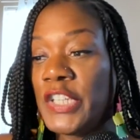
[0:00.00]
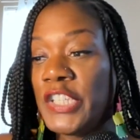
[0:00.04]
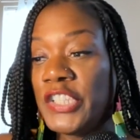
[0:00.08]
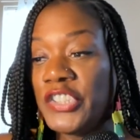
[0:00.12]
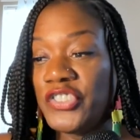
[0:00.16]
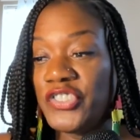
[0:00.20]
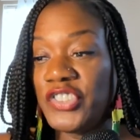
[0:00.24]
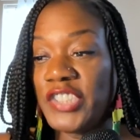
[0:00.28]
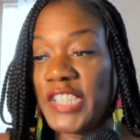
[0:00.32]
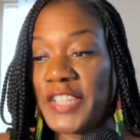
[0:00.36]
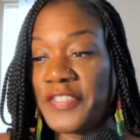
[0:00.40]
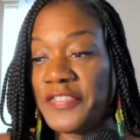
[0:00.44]

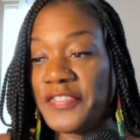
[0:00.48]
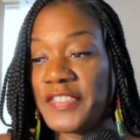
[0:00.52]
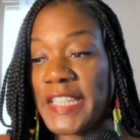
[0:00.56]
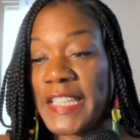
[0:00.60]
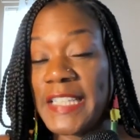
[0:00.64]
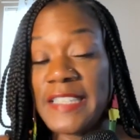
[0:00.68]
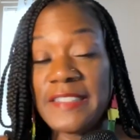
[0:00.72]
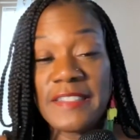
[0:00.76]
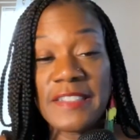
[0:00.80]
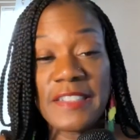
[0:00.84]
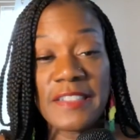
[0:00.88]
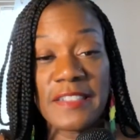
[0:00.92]
shift
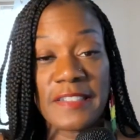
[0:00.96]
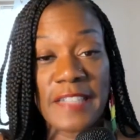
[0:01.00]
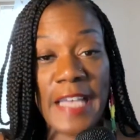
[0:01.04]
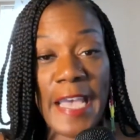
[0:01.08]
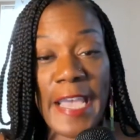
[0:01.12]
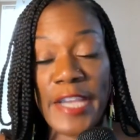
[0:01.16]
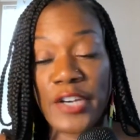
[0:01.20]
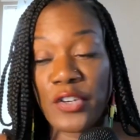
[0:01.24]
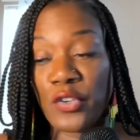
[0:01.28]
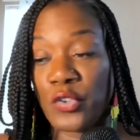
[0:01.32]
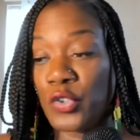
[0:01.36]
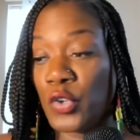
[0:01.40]
in
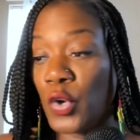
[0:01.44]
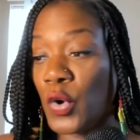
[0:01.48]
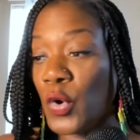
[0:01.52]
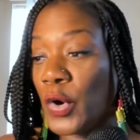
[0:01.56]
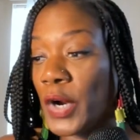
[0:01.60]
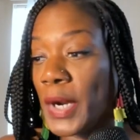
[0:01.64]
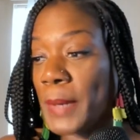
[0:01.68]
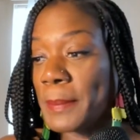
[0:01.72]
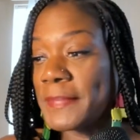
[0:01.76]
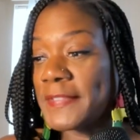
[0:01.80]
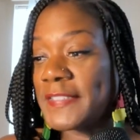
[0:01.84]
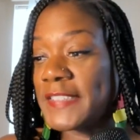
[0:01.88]
societal
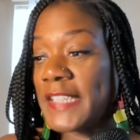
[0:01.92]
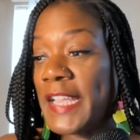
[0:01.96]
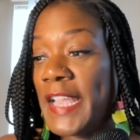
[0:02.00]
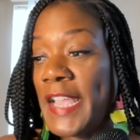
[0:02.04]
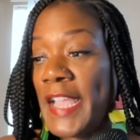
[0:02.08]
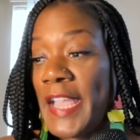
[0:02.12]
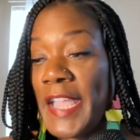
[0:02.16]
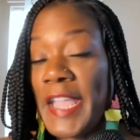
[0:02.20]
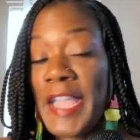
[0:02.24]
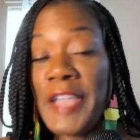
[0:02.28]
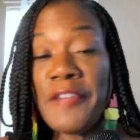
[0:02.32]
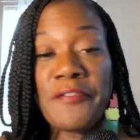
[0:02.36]
norms,
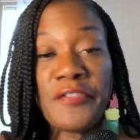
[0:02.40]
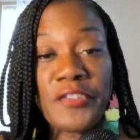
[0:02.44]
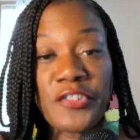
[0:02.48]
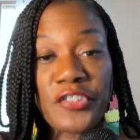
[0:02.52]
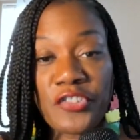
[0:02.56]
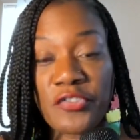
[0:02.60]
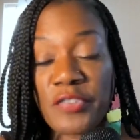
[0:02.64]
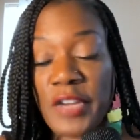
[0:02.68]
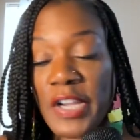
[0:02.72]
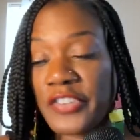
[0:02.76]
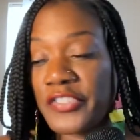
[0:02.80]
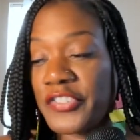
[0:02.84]

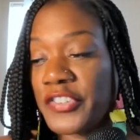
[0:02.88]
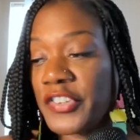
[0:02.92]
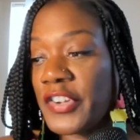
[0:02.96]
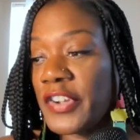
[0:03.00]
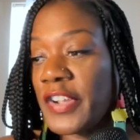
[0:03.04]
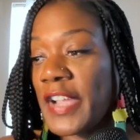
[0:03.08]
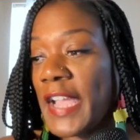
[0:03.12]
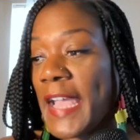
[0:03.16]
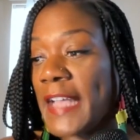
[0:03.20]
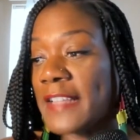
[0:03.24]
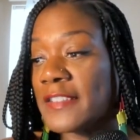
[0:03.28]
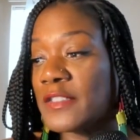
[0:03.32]

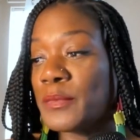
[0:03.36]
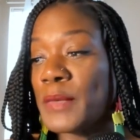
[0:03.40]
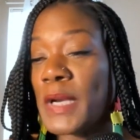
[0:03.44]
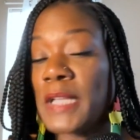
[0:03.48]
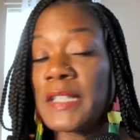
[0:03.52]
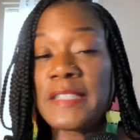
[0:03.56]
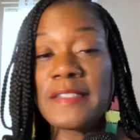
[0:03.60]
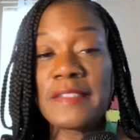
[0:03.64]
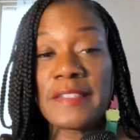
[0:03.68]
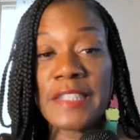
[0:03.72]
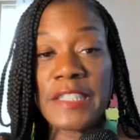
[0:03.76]
infrastructure, as well as